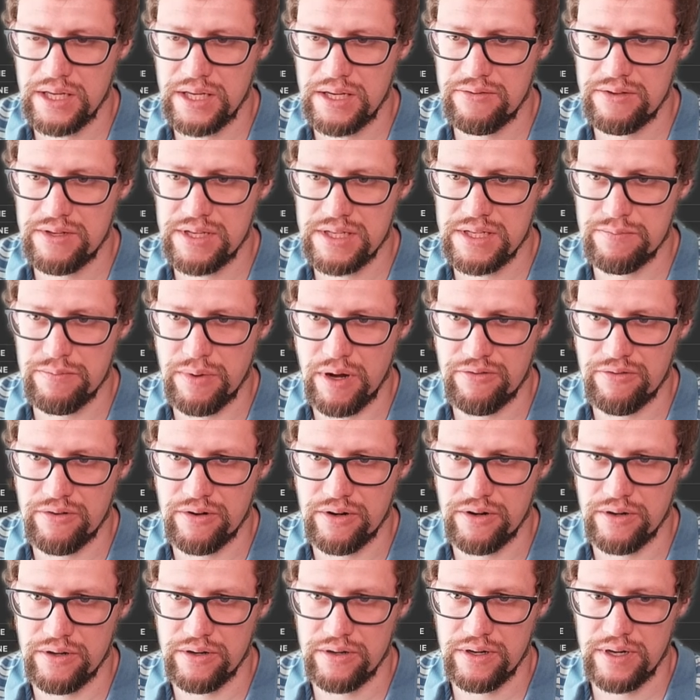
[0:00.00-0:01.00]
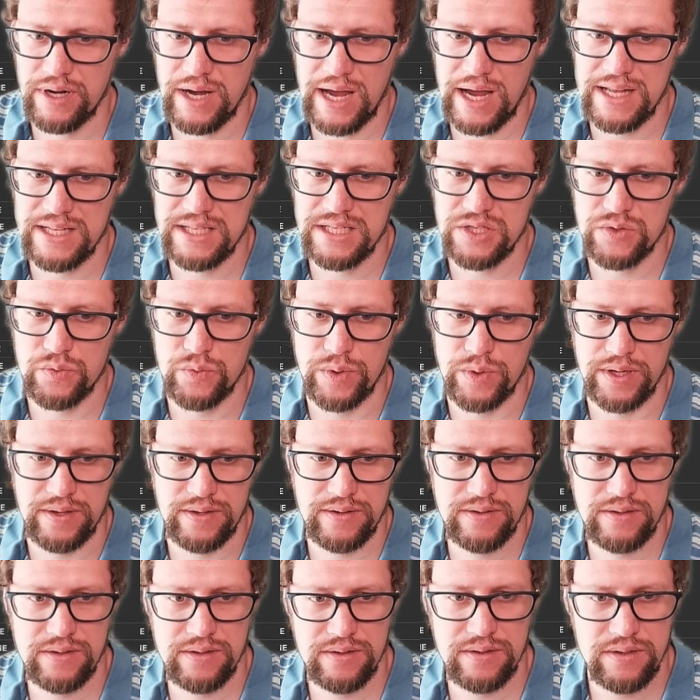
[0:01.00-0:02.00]
this buffer ends
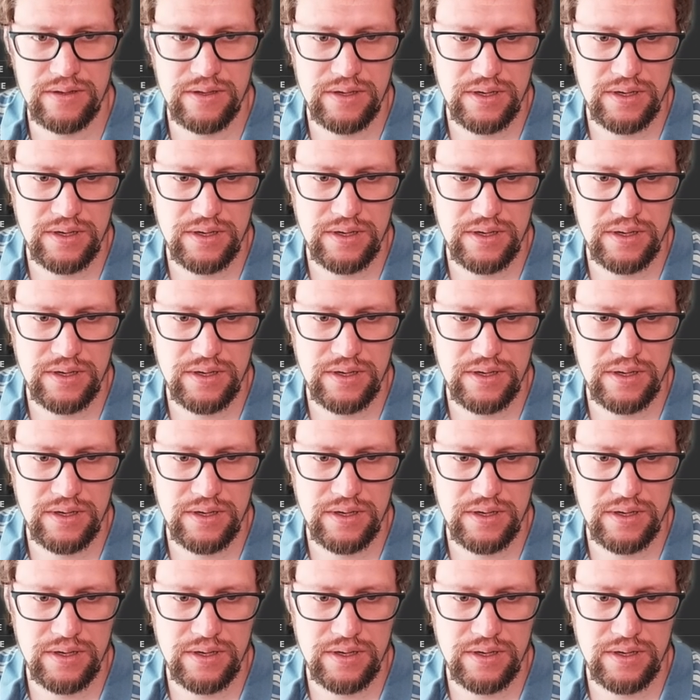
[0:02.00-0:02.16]
with